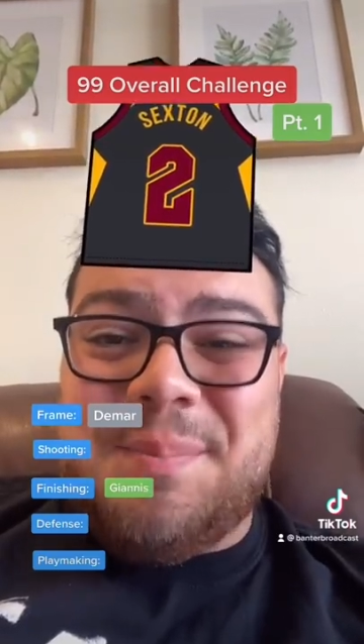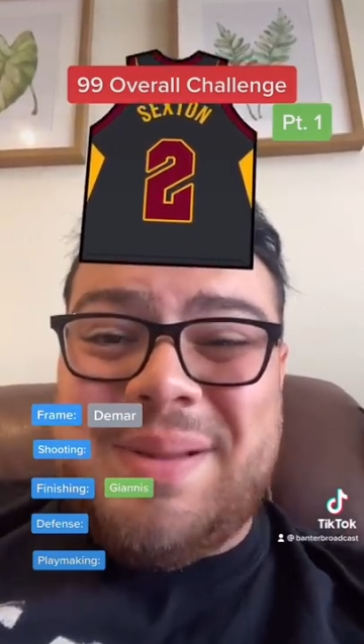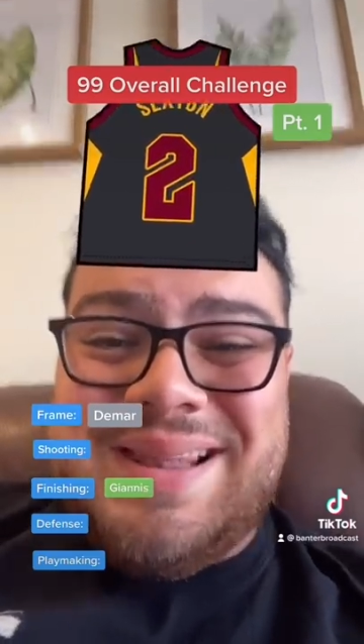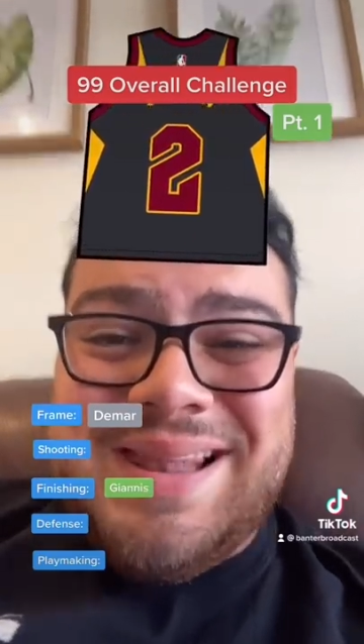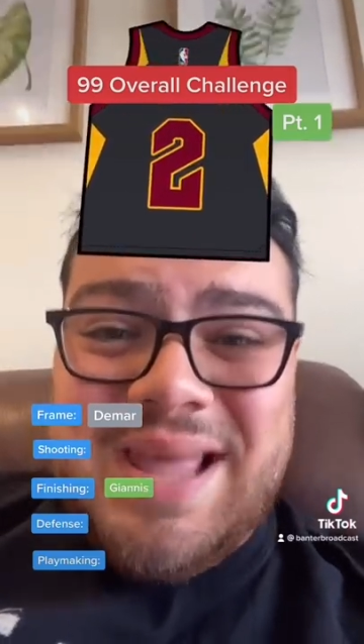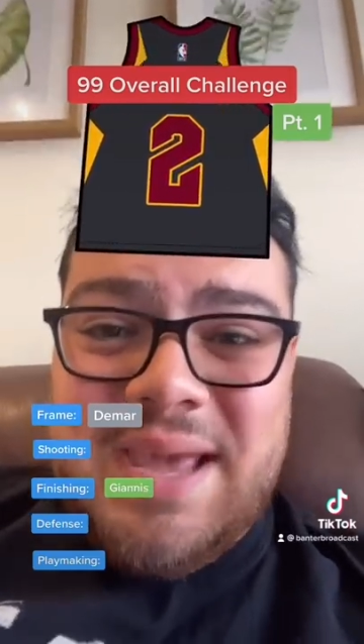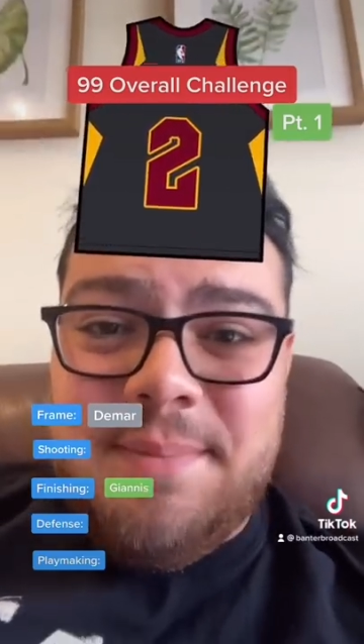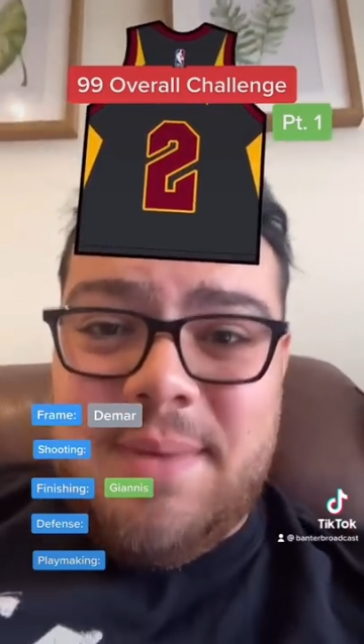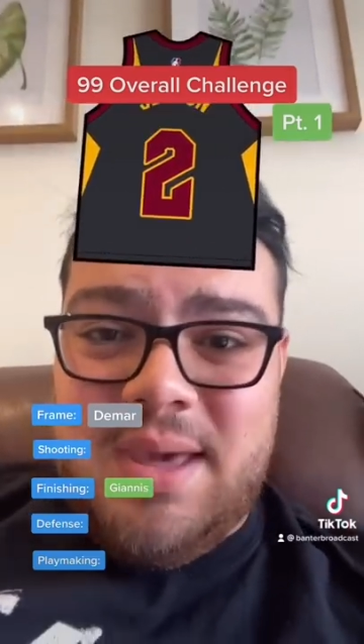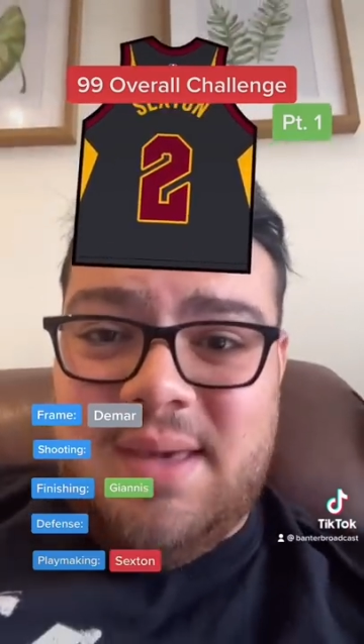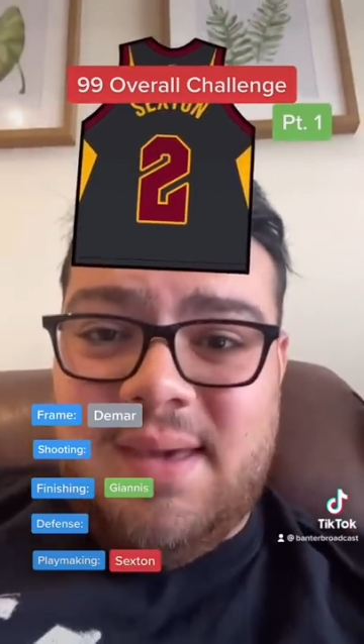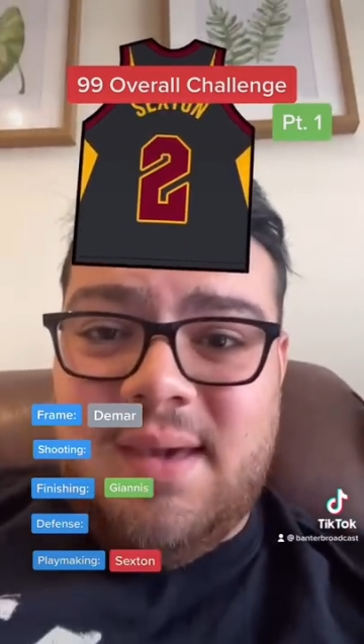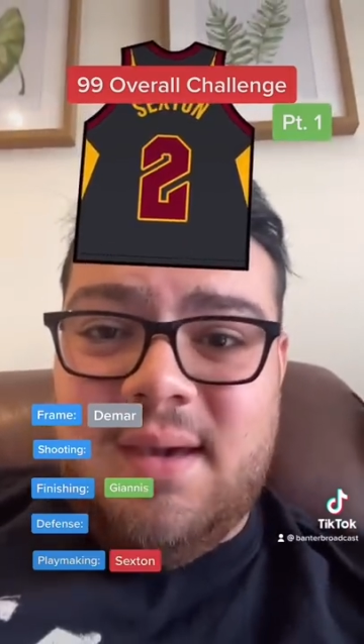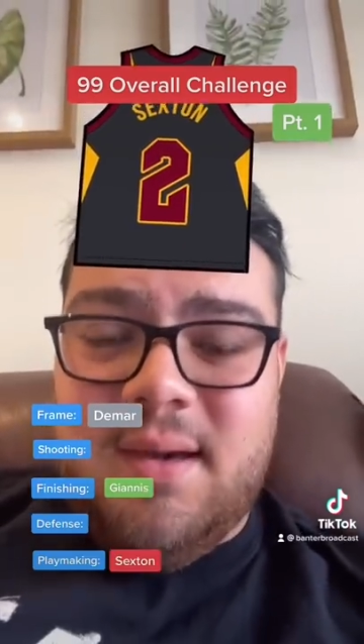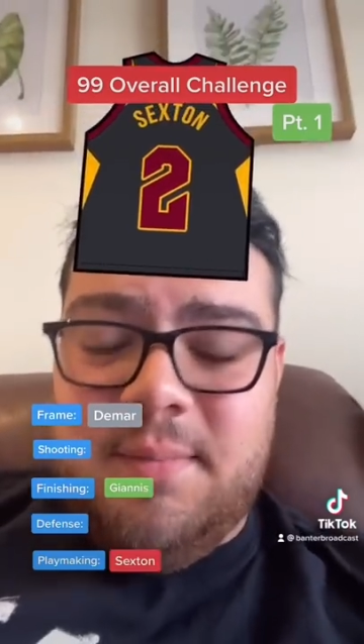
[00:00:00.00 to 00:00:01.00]

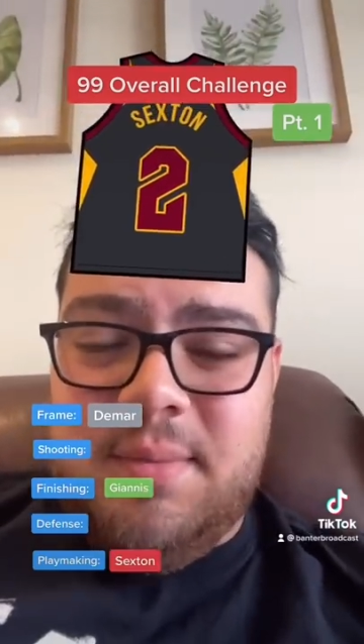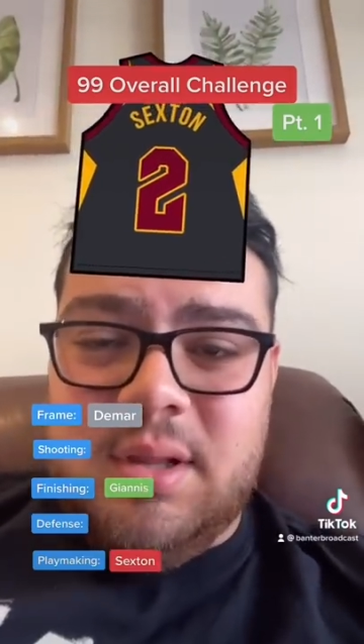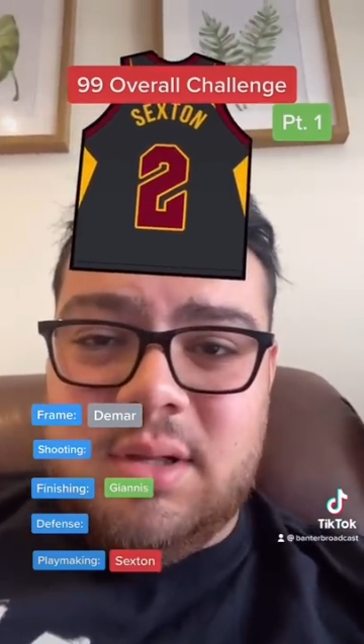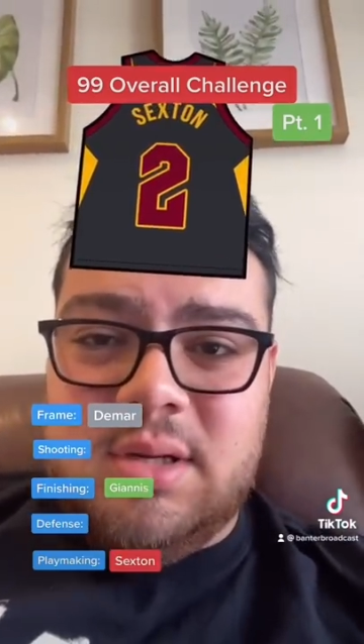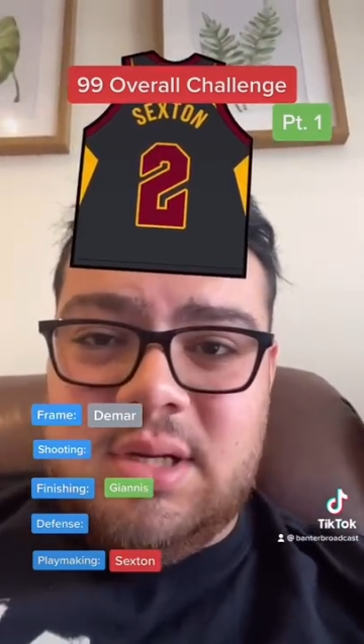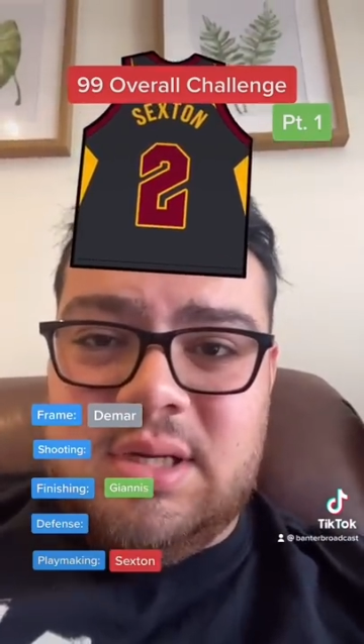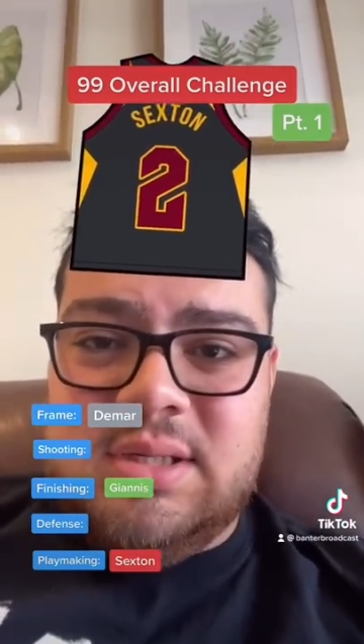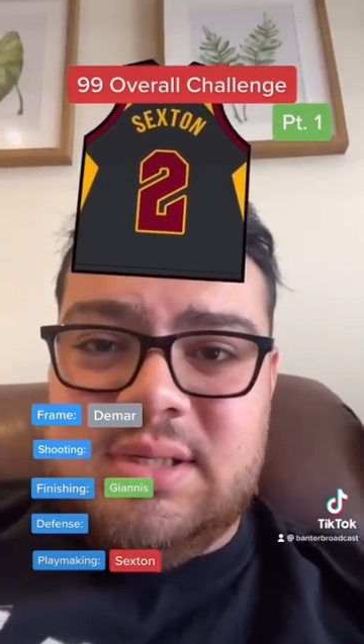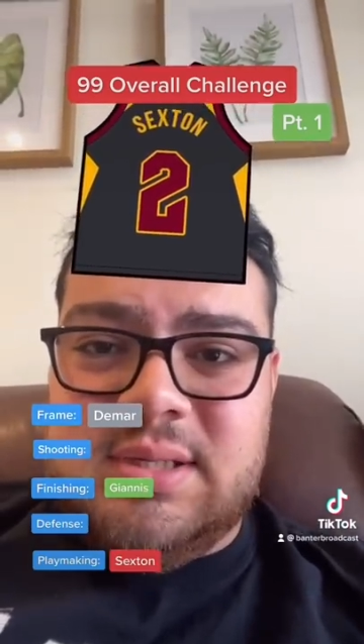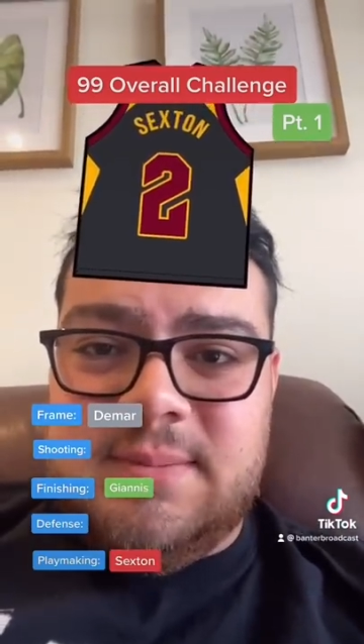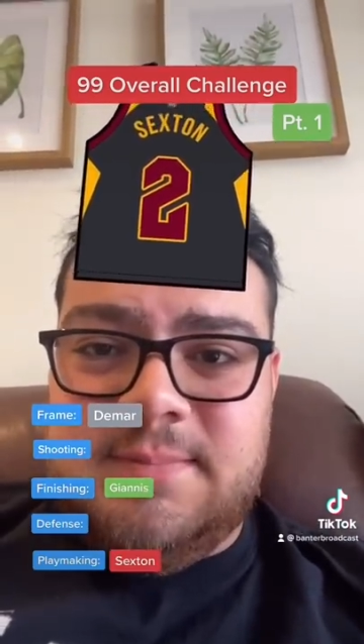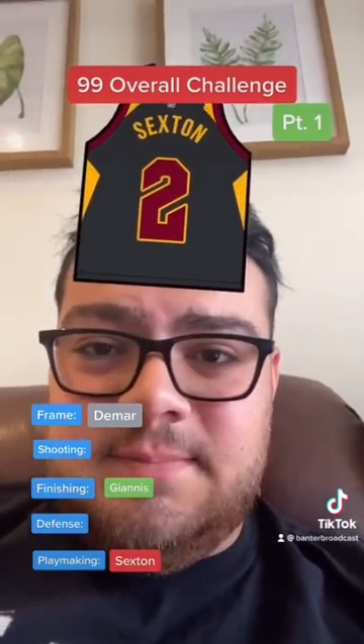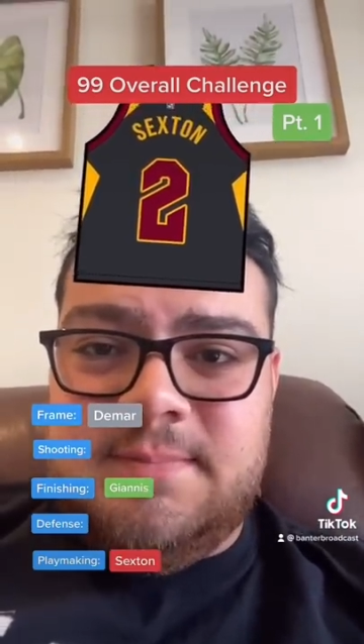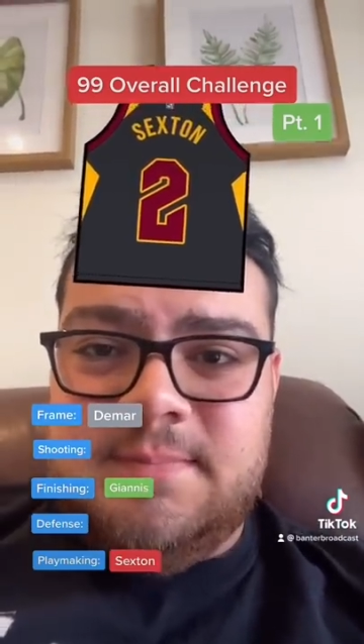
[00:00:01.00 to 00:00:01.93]
playmaking abilities.